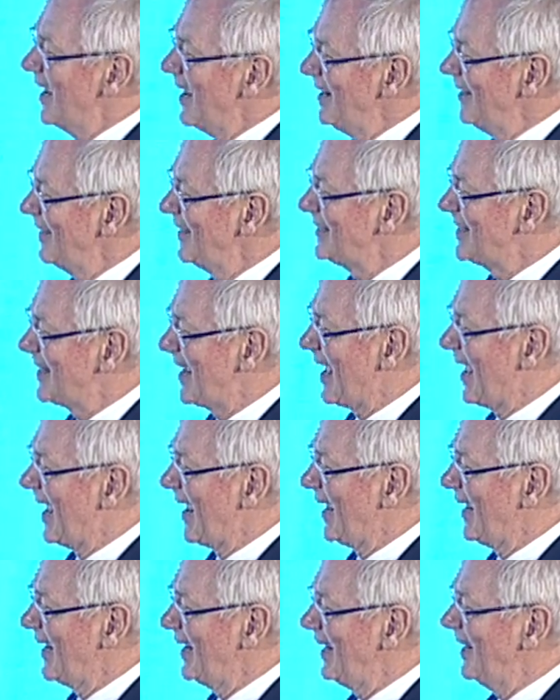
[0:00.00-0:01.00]
end of the
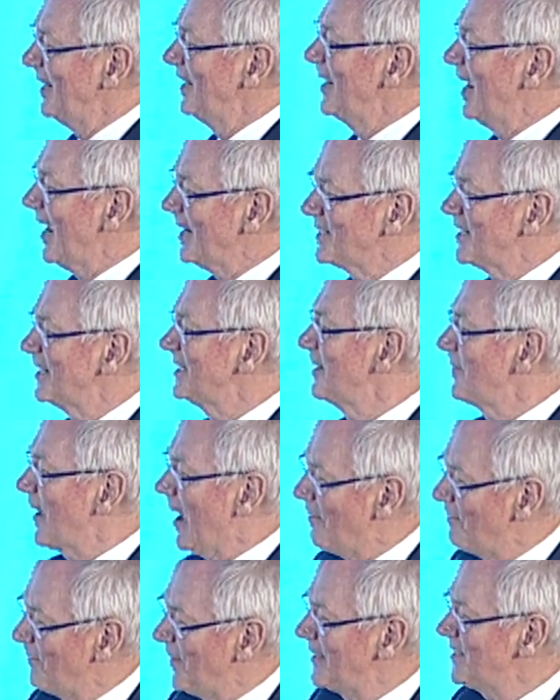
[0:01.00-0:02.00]
day, yes, it's
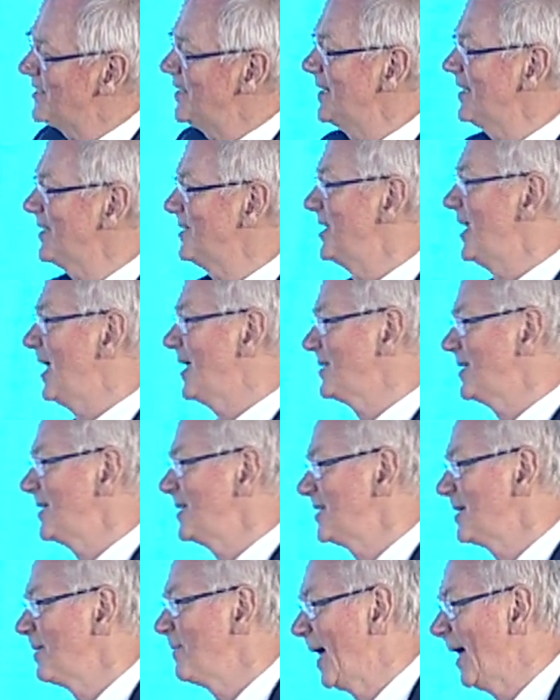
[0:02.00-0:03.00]
about business. Yes,
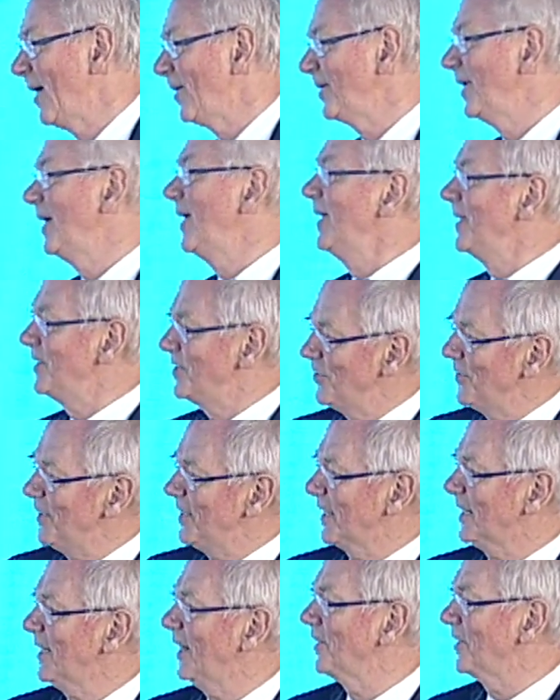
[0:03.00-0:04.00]
it's about doing
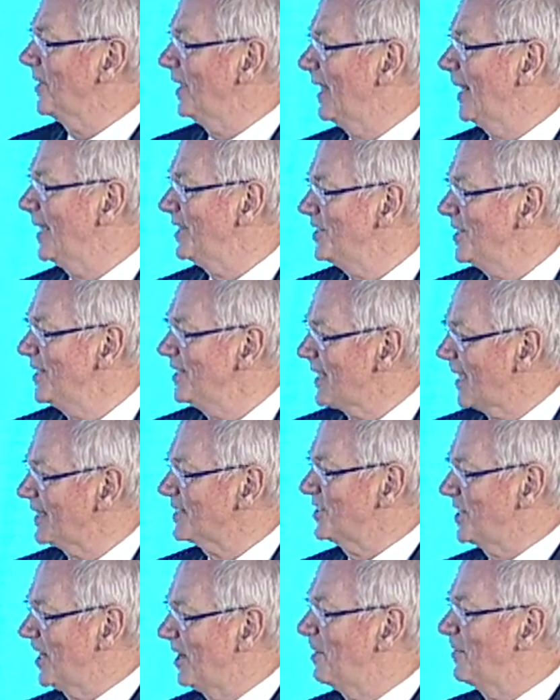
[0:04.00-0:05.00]
the calculations. That's
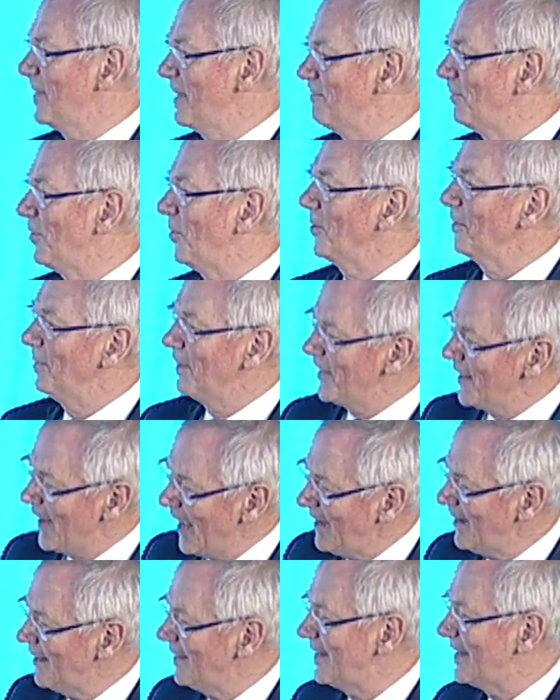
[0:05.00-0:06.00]
terribly important. But at the
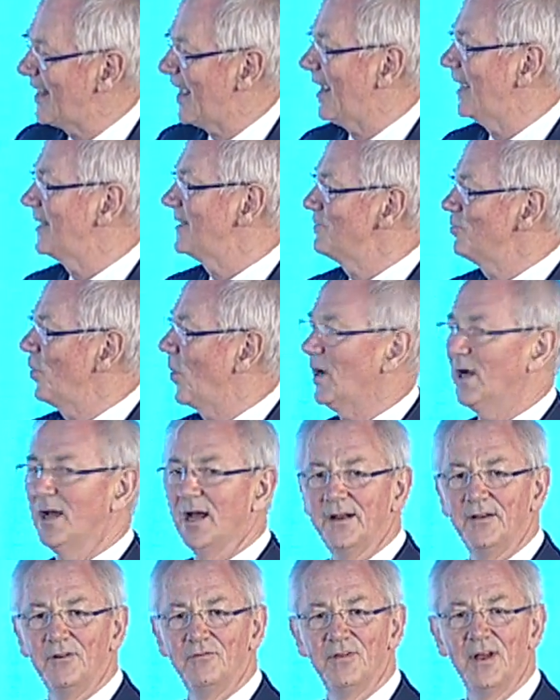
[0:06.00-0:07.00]
end of the day, it is what
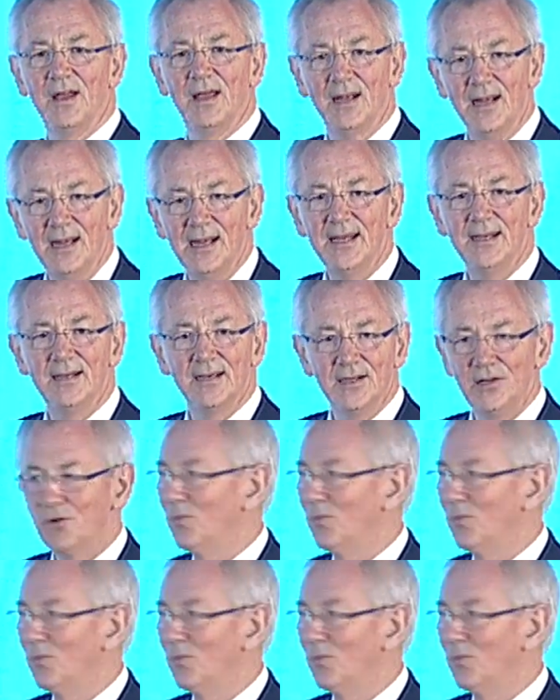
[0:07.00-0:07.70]
kind of leader you